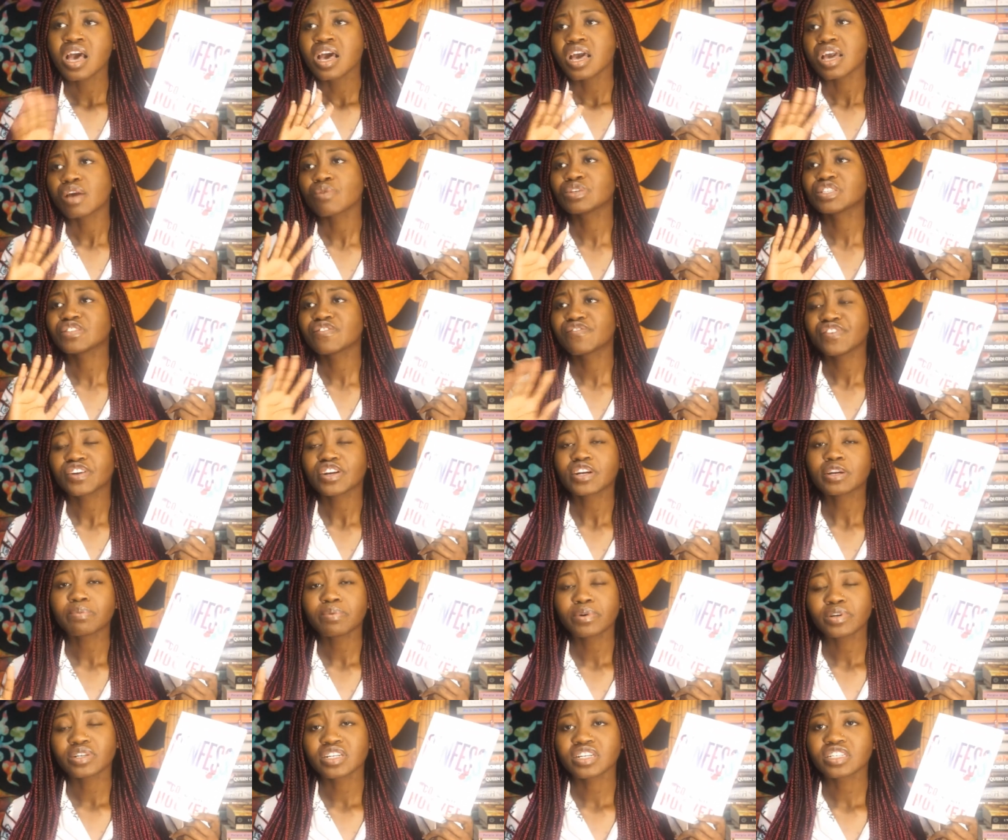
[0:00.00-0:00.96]
It was a very
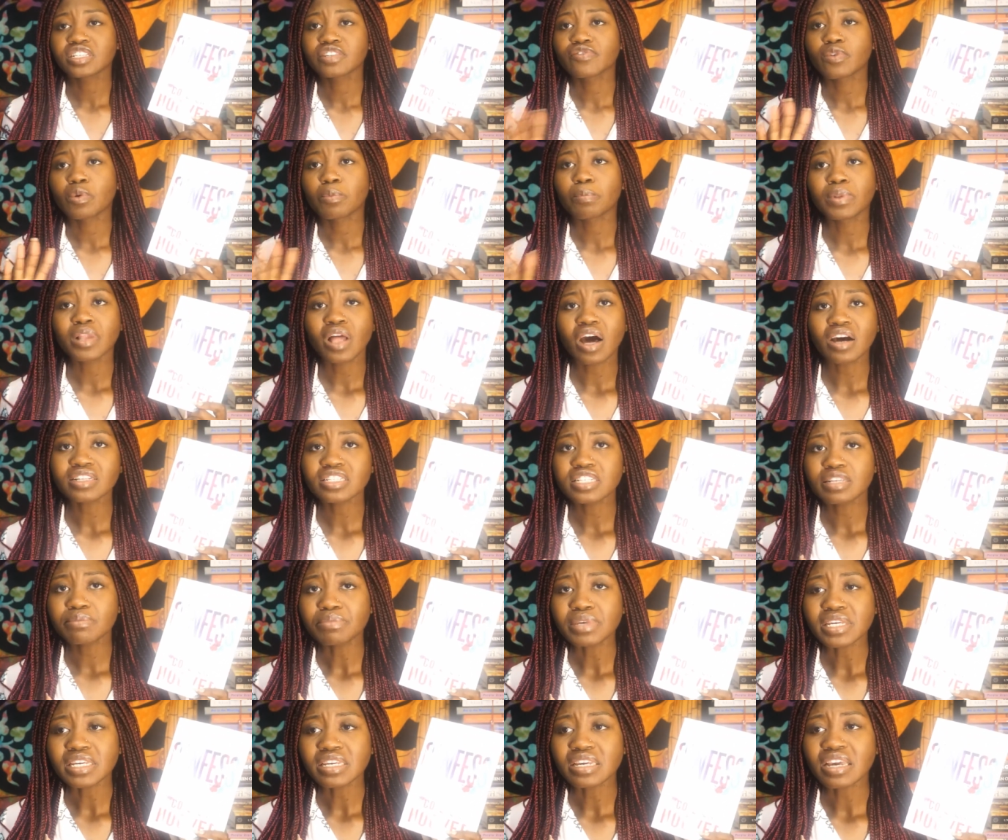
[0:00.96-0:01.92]
predictable plot to
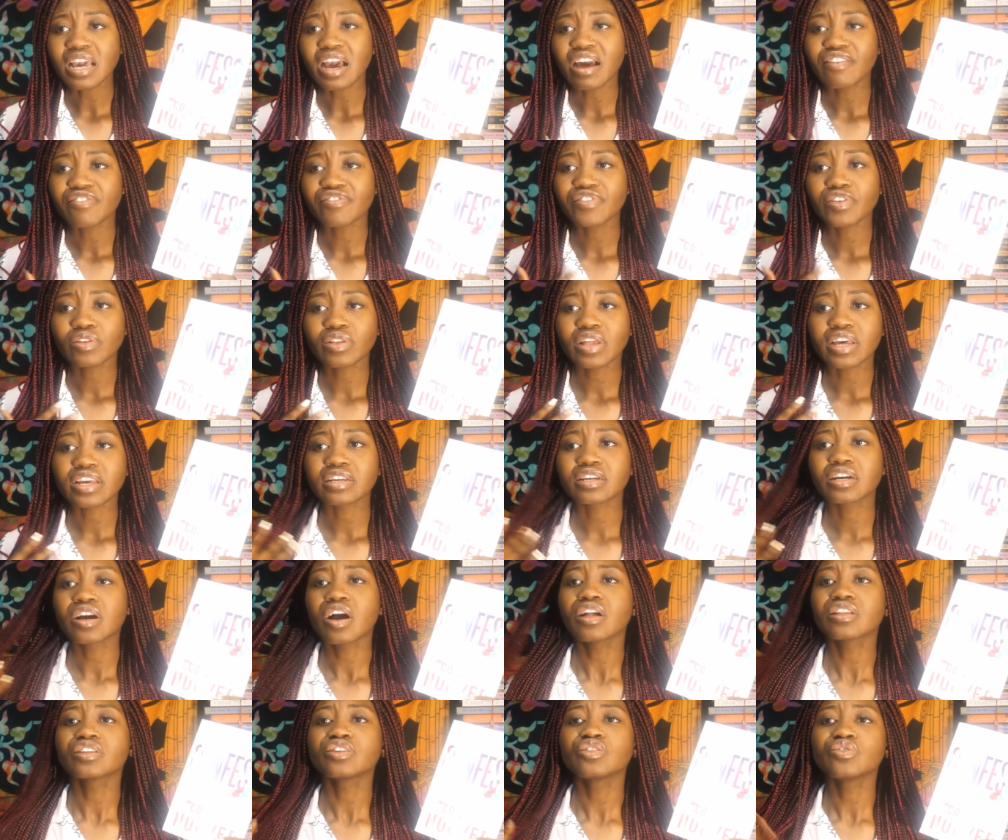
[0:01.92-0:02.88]
me. I feel like
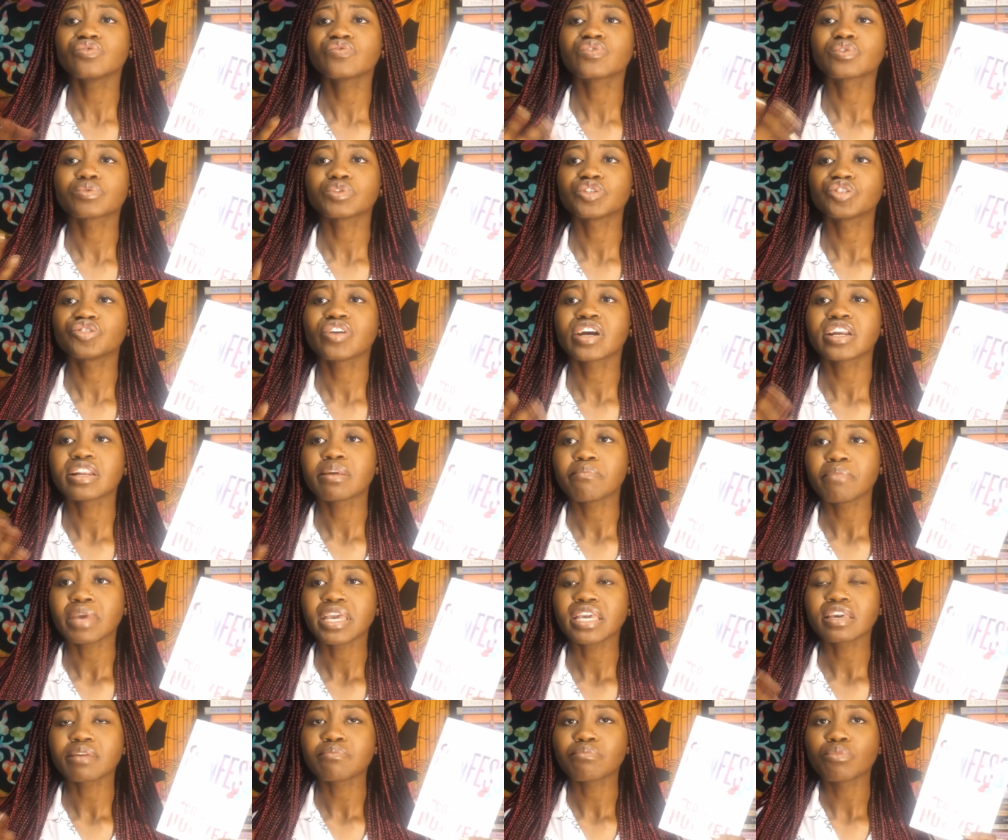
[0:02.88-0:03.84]
Colleen Hoover was trying to
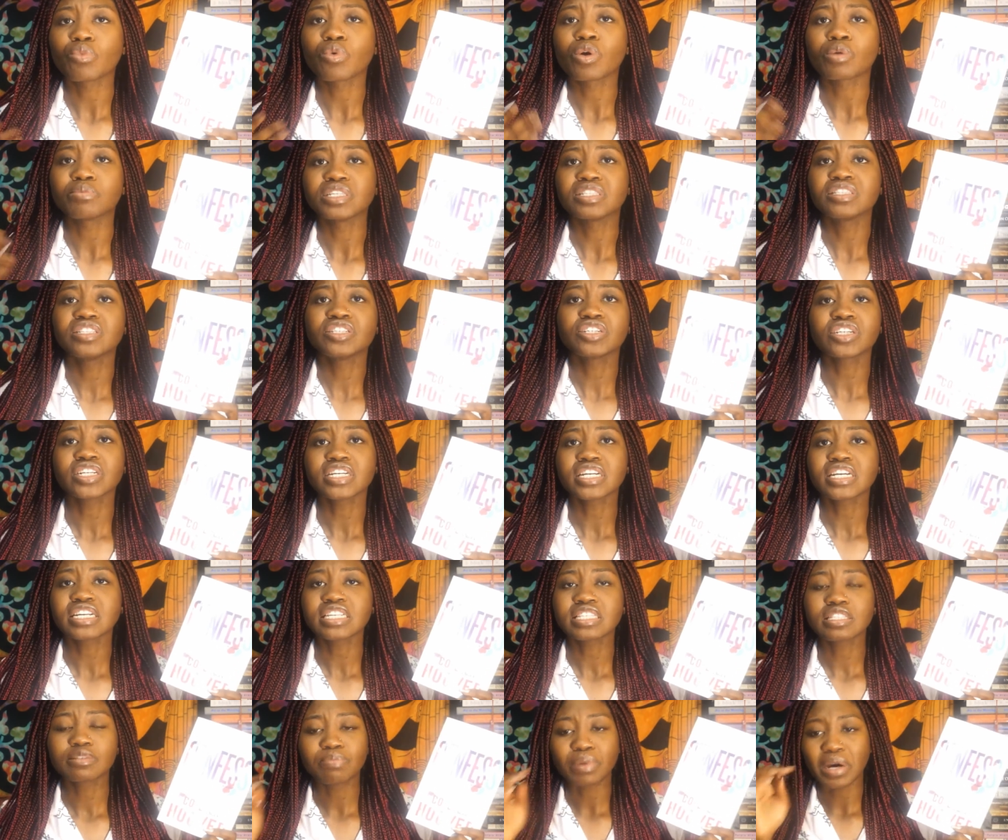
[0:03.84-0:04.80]
make it more
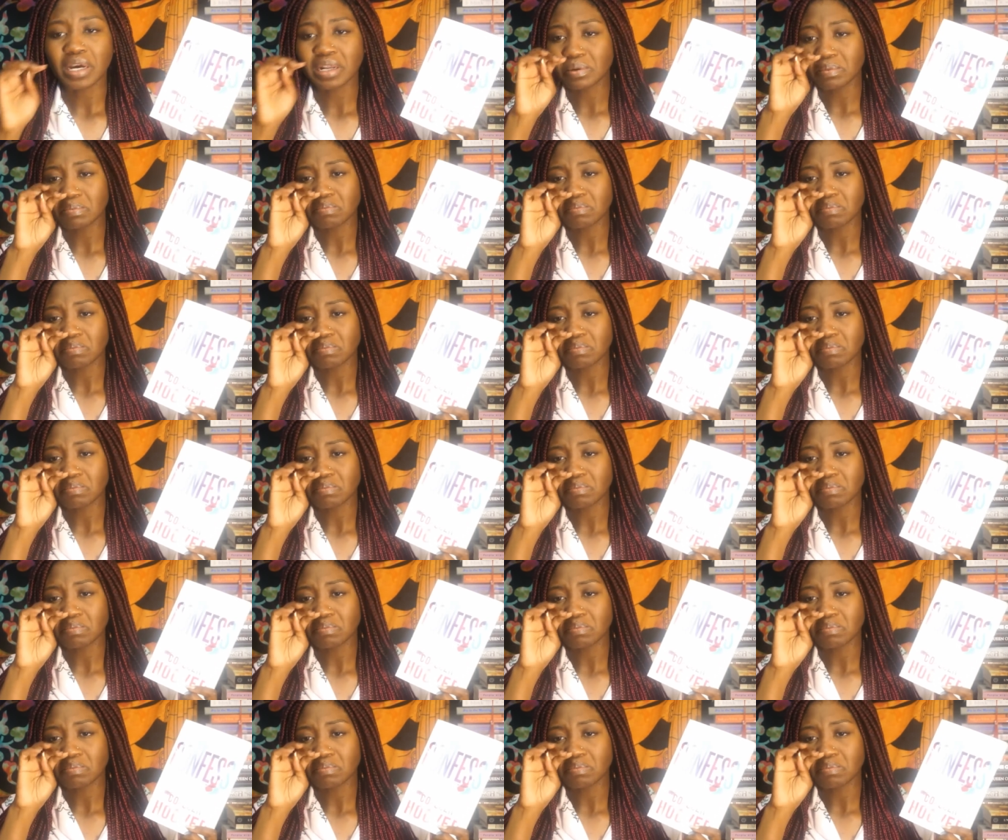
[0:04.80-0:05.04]
mysterious, but